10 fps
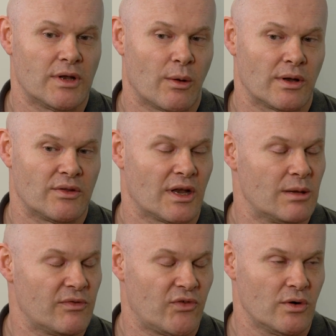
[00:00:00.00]
No one had done
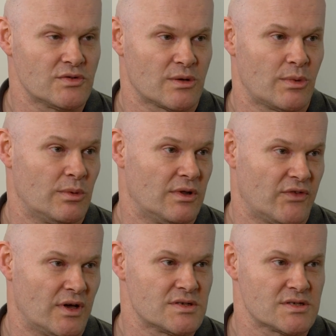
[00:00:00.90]
it before, so we were the
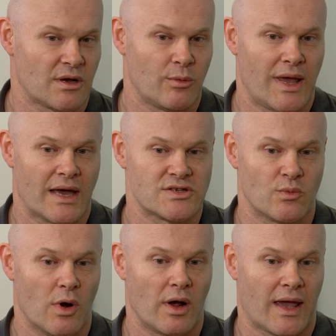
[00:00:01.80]
first. So we had to
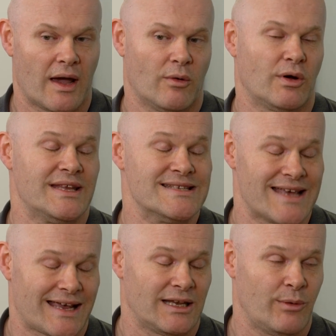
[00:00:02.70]
work out what
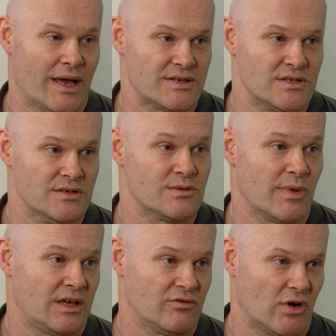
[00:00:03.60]
exactly we had to do to
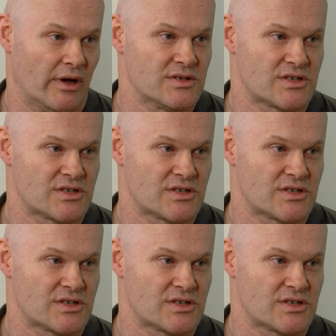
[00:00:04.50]
make it right.